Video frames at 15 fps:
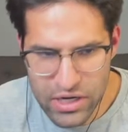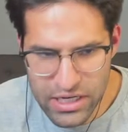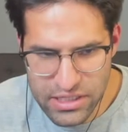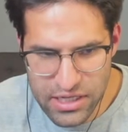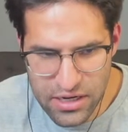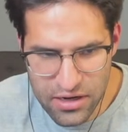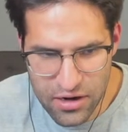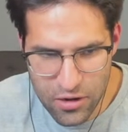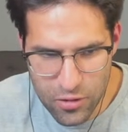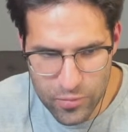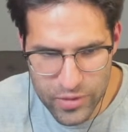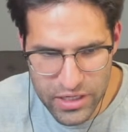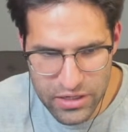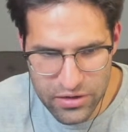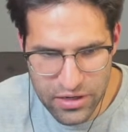When I saw
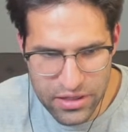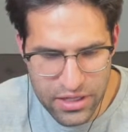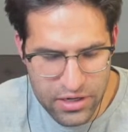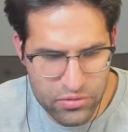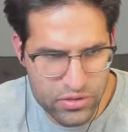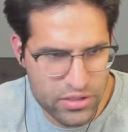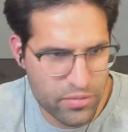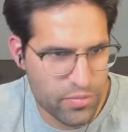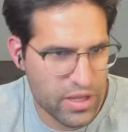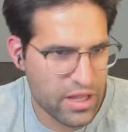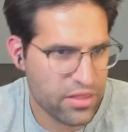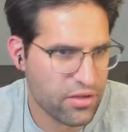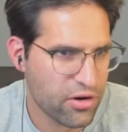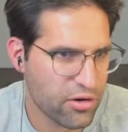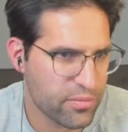Harmon here, I thought it was a
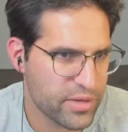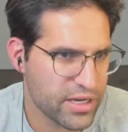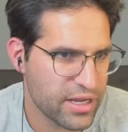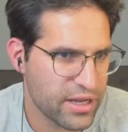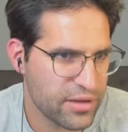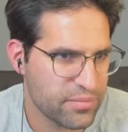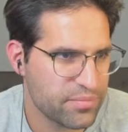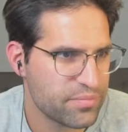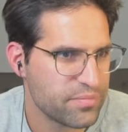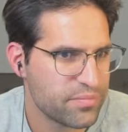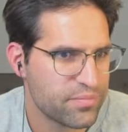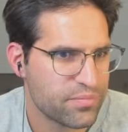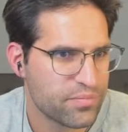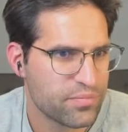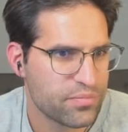Beth Harmon game.
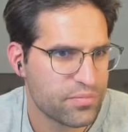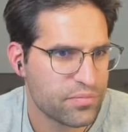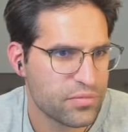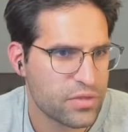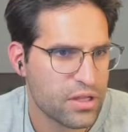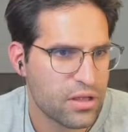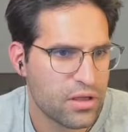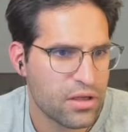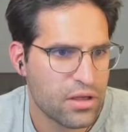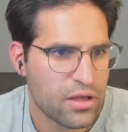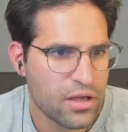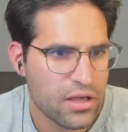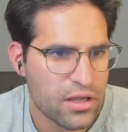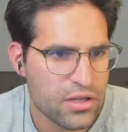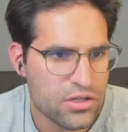
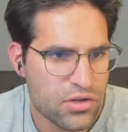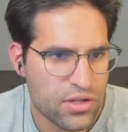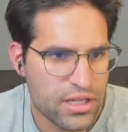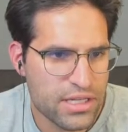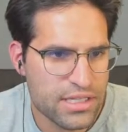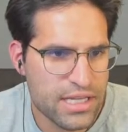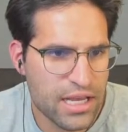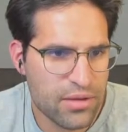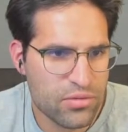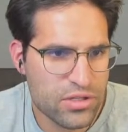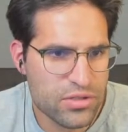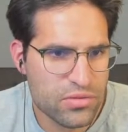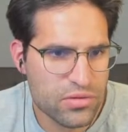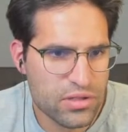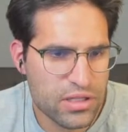So this
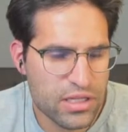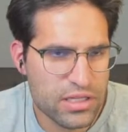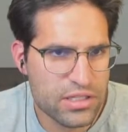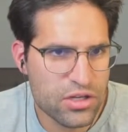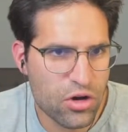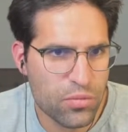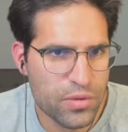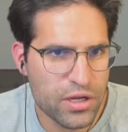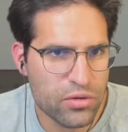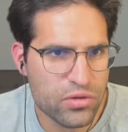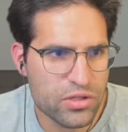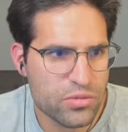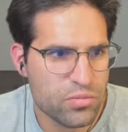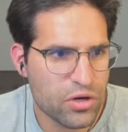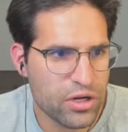opening
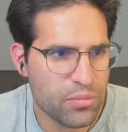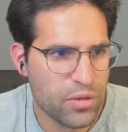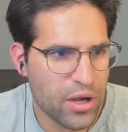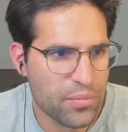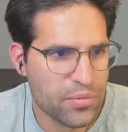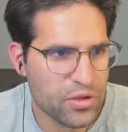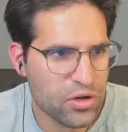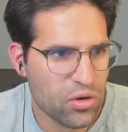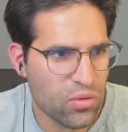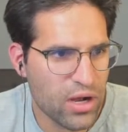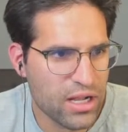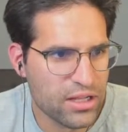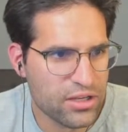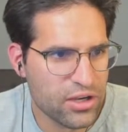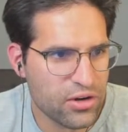was pretty popular a
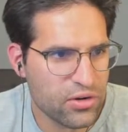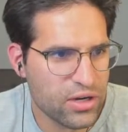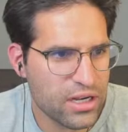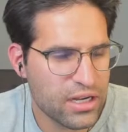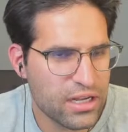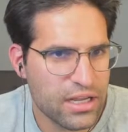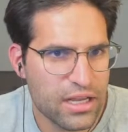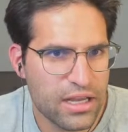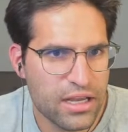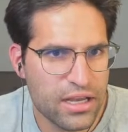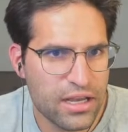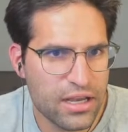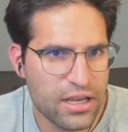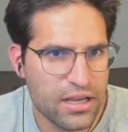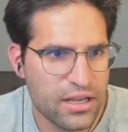while ago,
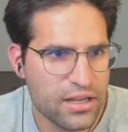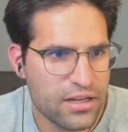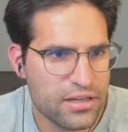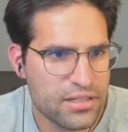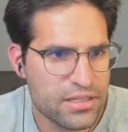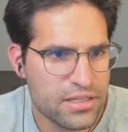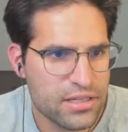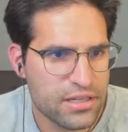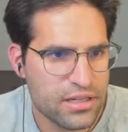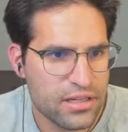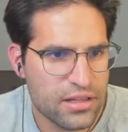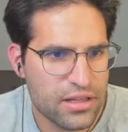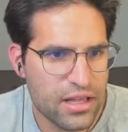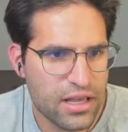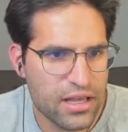and
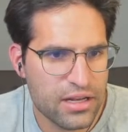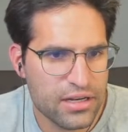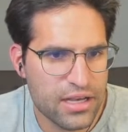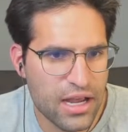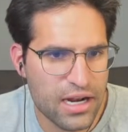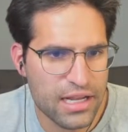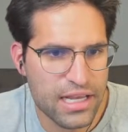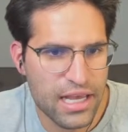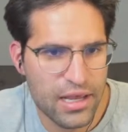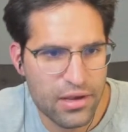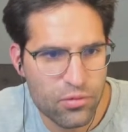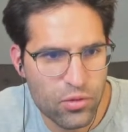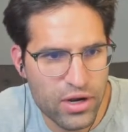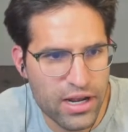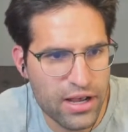then kind of
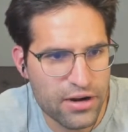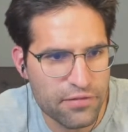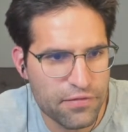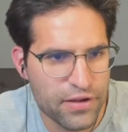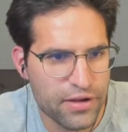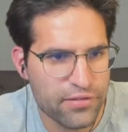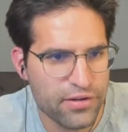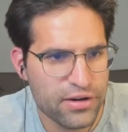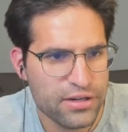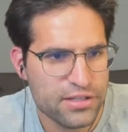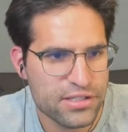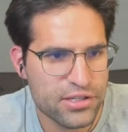went out of favor.